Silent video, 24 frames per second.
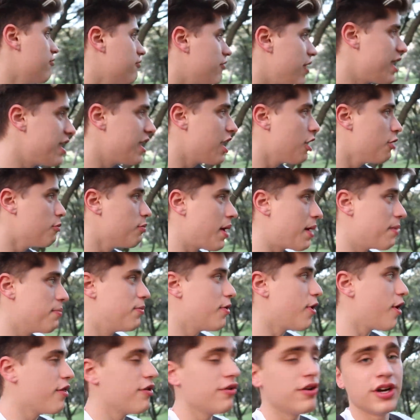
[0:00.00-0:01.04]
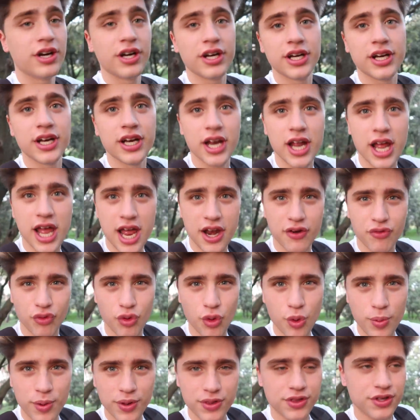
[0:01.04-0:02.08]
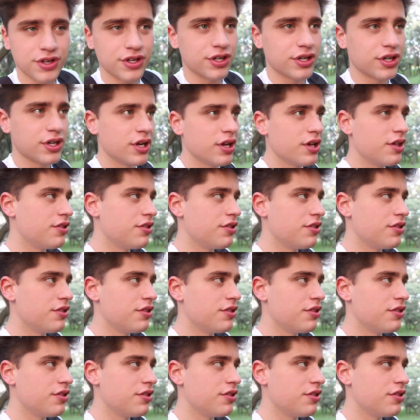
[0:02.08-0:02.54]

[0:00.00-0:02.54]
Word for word: Right now, my brother and, and Ruben, they're,